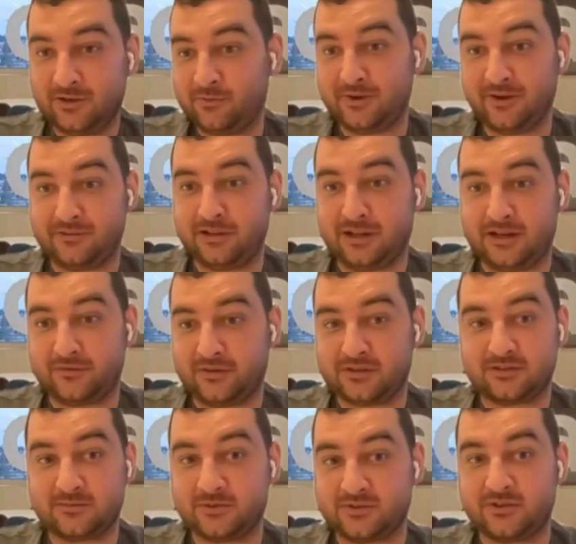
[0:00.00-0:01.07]
We have a lot of
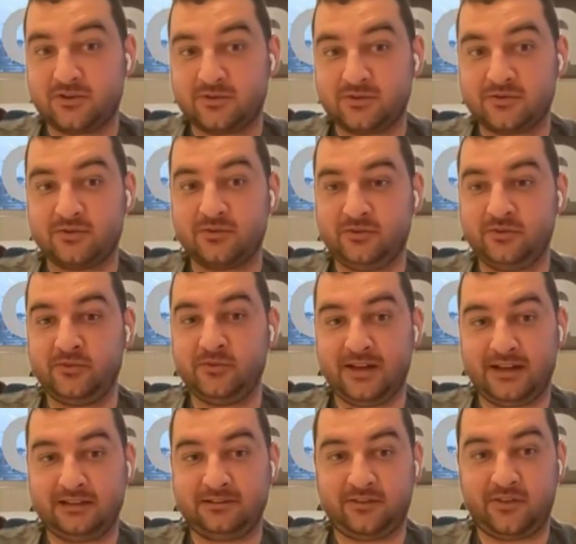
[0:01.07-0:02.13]
customers that also do
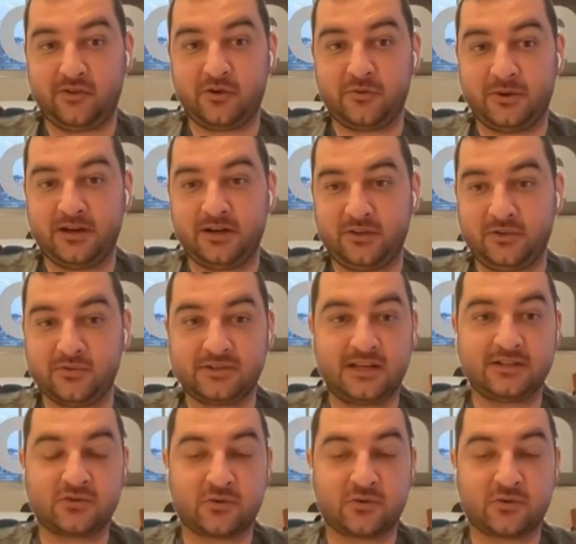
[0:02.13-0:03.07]
that third party use case,